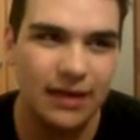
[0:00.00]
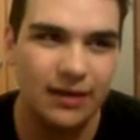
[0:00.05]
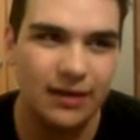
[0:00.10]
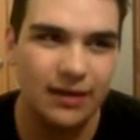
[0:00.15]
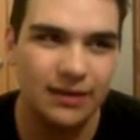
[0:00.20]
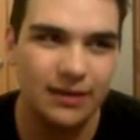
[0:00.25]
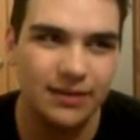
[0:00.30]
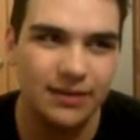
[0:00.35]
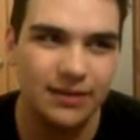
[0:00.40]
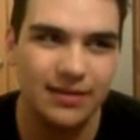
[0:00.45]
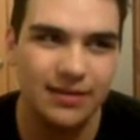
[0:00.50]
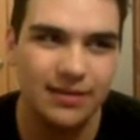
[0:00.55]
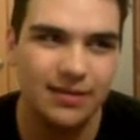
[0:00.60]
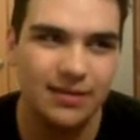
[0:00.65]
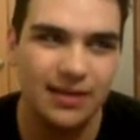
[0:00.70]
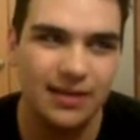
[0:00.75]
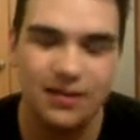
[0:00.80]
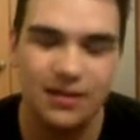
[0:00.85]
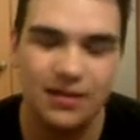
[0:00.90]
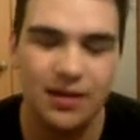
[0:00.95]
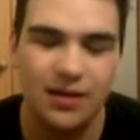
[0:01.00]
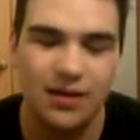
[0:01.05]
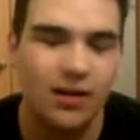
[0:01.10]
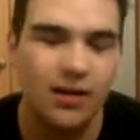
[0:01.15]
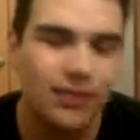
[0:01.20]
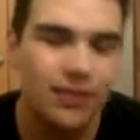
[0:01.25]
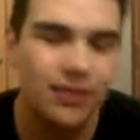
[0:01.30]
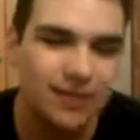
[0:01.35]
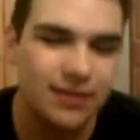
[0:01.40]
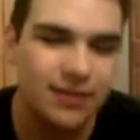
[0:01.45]
I don't know, because
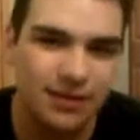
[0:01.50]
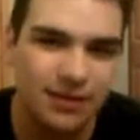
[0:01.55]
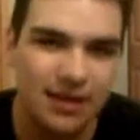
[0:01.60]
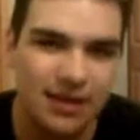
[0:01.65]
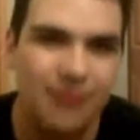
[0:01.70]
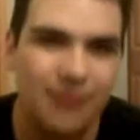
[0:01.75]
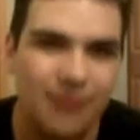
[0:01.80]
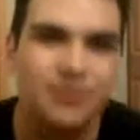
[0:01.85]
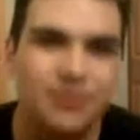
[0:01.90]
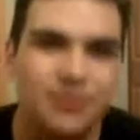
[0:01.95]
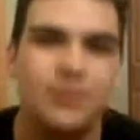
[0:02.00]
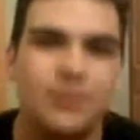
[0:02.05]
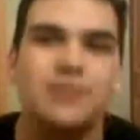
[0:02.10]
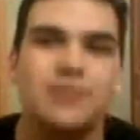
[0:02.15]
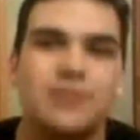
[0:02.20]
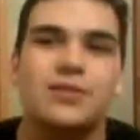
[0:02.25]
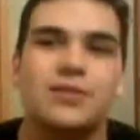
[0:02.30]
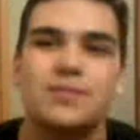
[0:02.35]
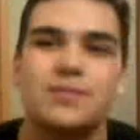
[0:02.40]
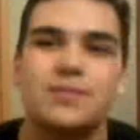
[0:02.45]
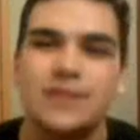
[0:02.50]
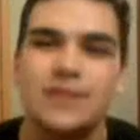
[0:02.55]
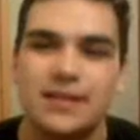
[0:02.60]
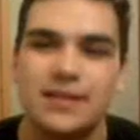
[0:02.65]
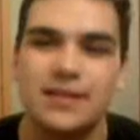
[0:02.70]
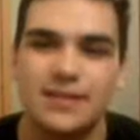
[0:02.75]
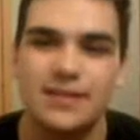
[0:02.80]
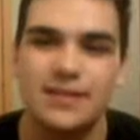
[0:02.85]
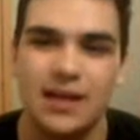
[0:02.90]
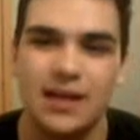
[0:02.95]
all these things happen, so many
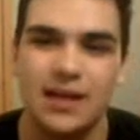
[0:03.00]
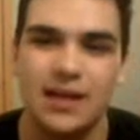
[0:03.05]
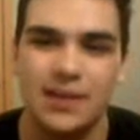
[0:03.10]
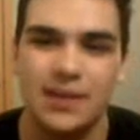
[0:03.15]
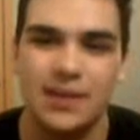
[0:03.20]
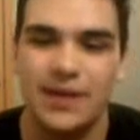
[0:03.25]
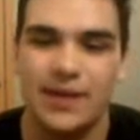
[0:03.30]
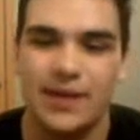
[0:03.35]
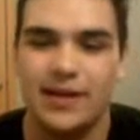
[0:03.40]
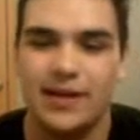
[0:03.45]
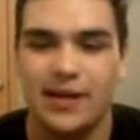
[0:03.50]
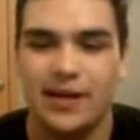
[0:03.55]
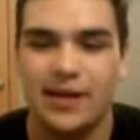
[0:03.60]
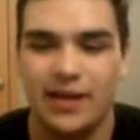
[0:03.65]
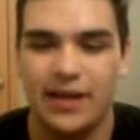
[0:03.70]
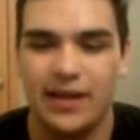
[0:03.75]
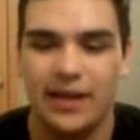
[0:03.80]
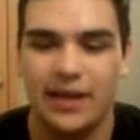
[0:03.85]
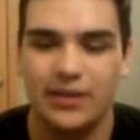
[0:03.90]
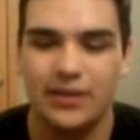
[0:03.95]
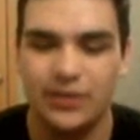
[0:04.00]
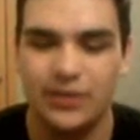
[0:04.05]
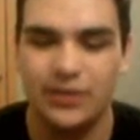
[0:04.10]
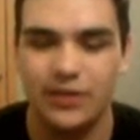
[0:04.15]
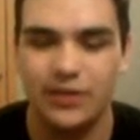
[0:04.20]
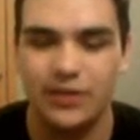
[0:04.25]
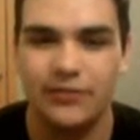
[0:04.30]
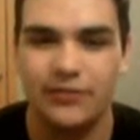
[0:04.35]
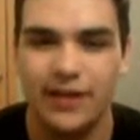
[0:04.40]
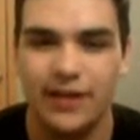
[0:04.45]
circumstances that you depend on it, and
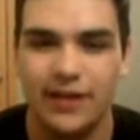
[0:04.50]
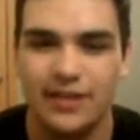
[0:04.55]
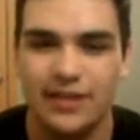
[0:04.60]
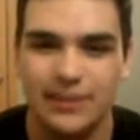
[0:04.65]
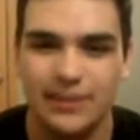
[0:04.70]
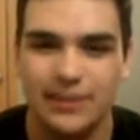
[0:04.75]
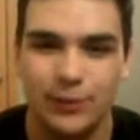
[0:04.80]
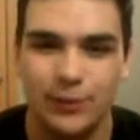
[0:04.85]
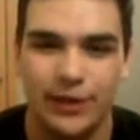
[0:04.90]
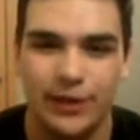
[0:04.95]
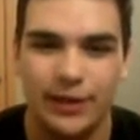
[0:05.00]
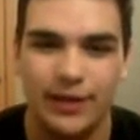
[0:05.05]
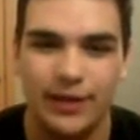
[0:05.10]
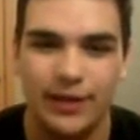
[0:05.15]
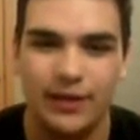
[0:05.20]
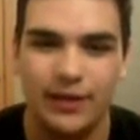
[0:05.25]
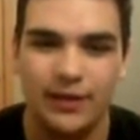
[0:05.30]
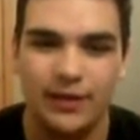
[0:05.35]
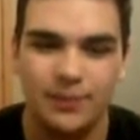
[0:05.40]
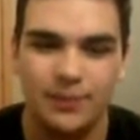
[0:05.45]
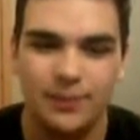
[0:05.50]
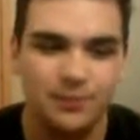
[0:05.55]
you're gonna find someone.